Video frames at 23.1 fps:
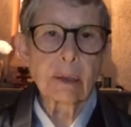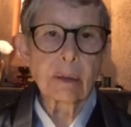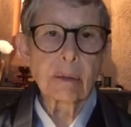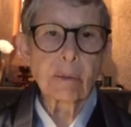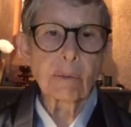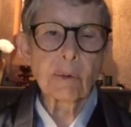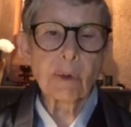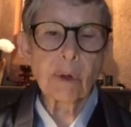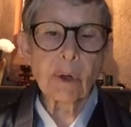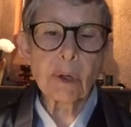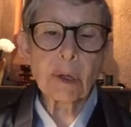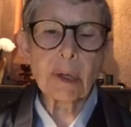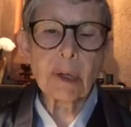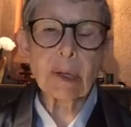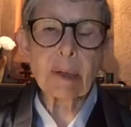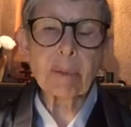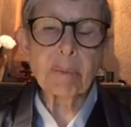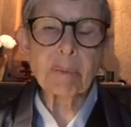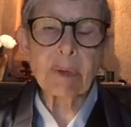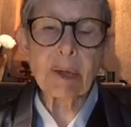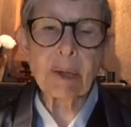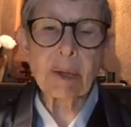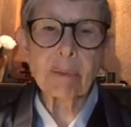walking
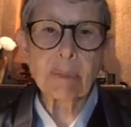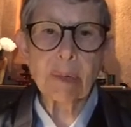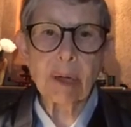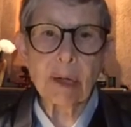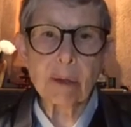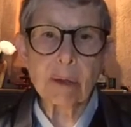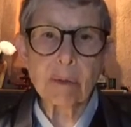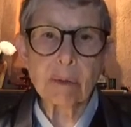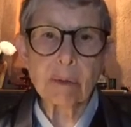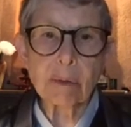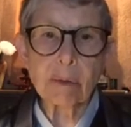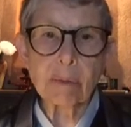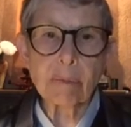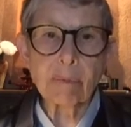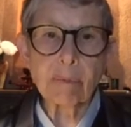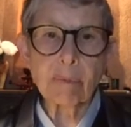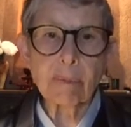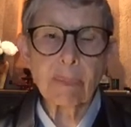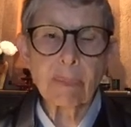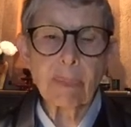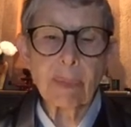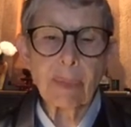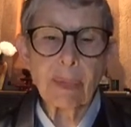up that mountain,
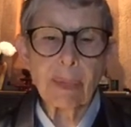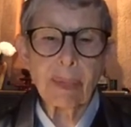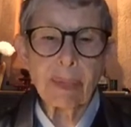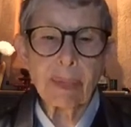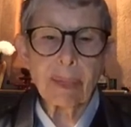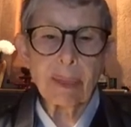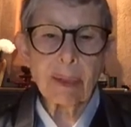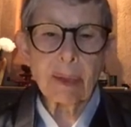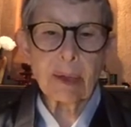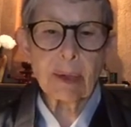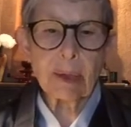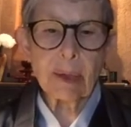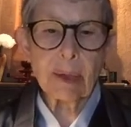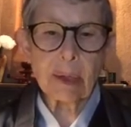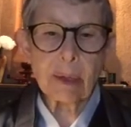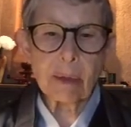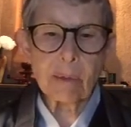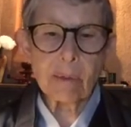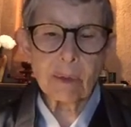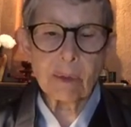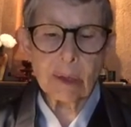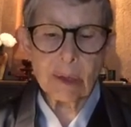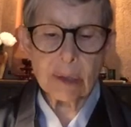
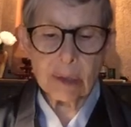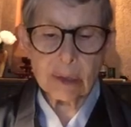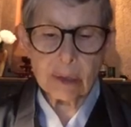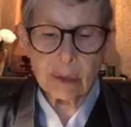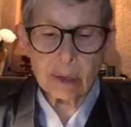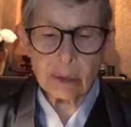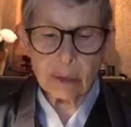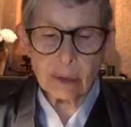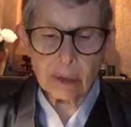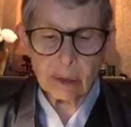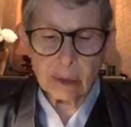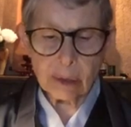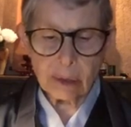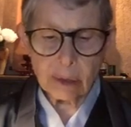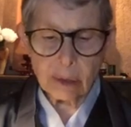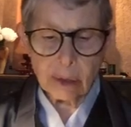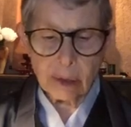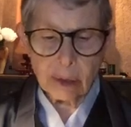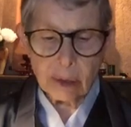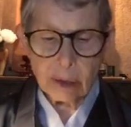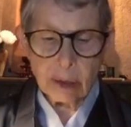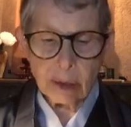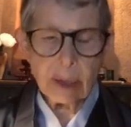he was
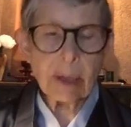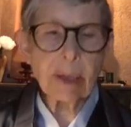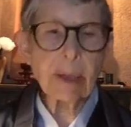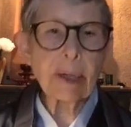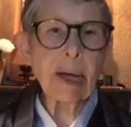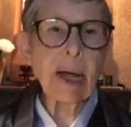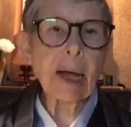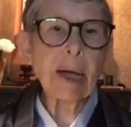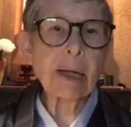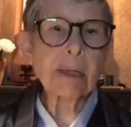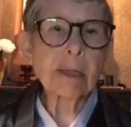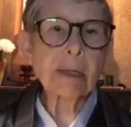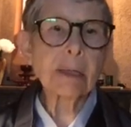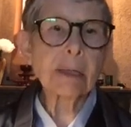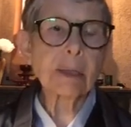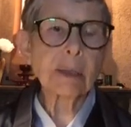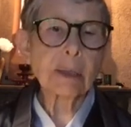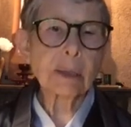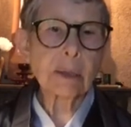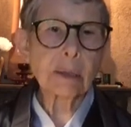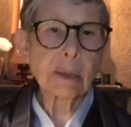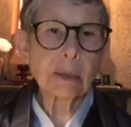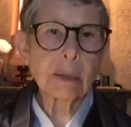
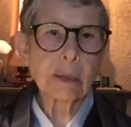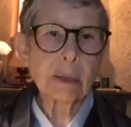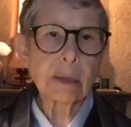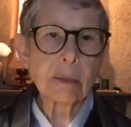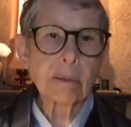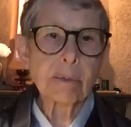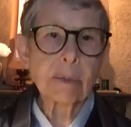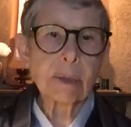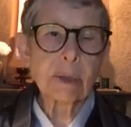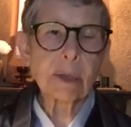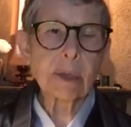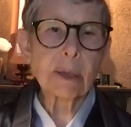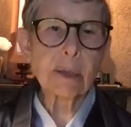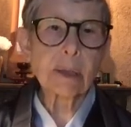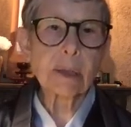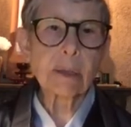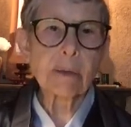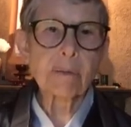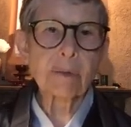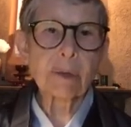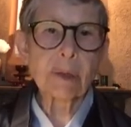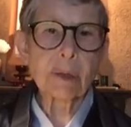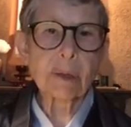aghast because
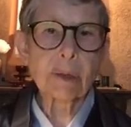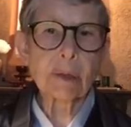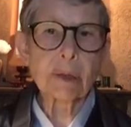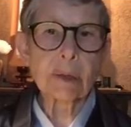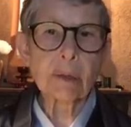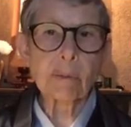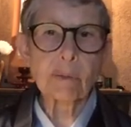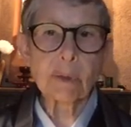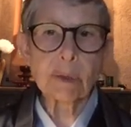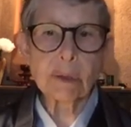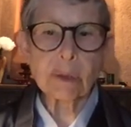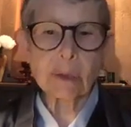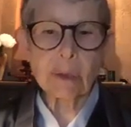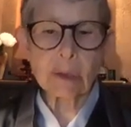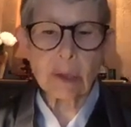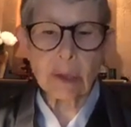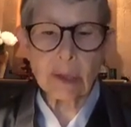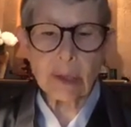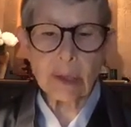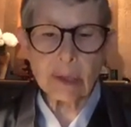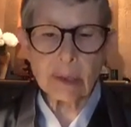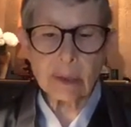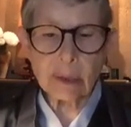he felt he was
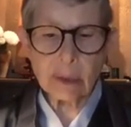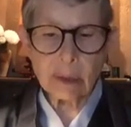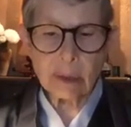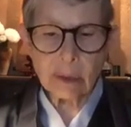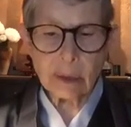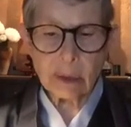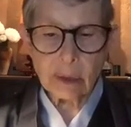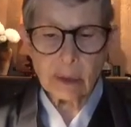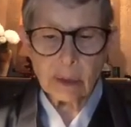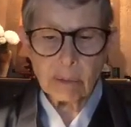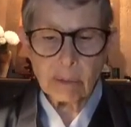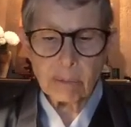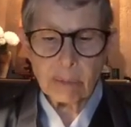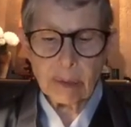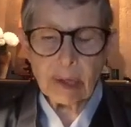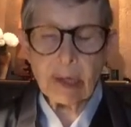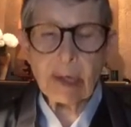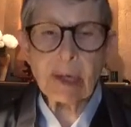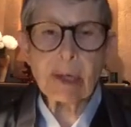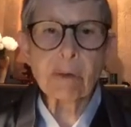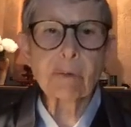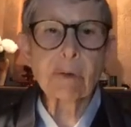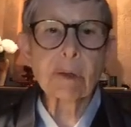not
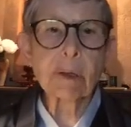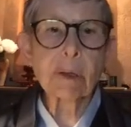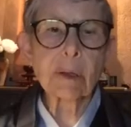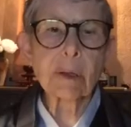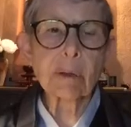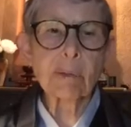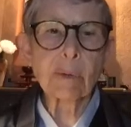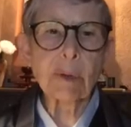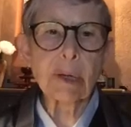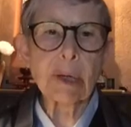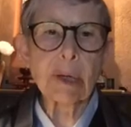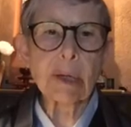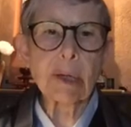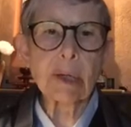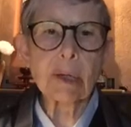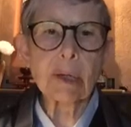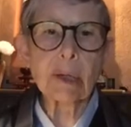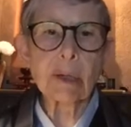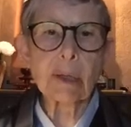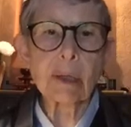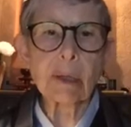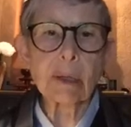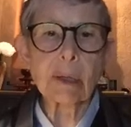behaving in the way
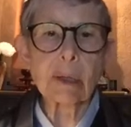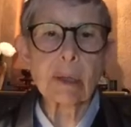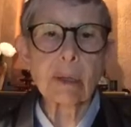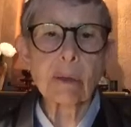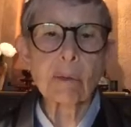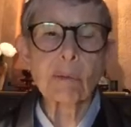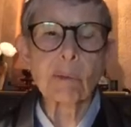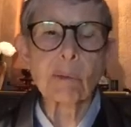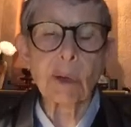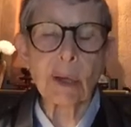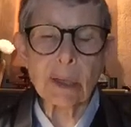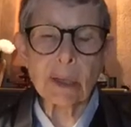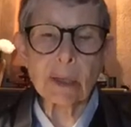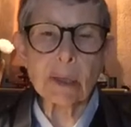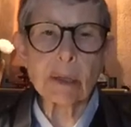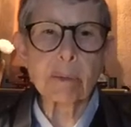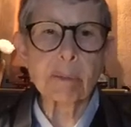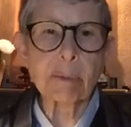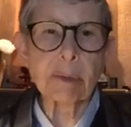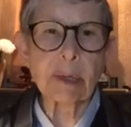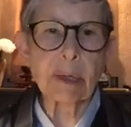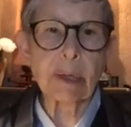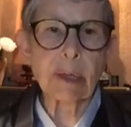he wanted to
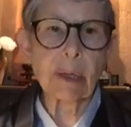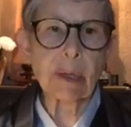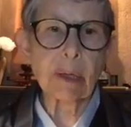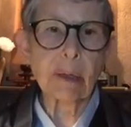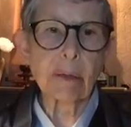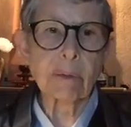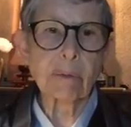behave.